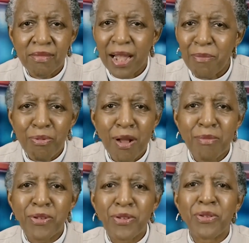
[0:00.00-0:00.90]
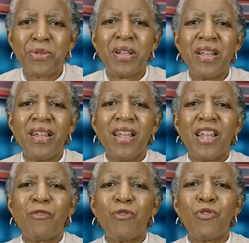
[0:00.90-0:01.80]
I promise you,
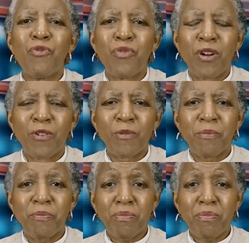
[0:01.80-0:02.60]
if you vote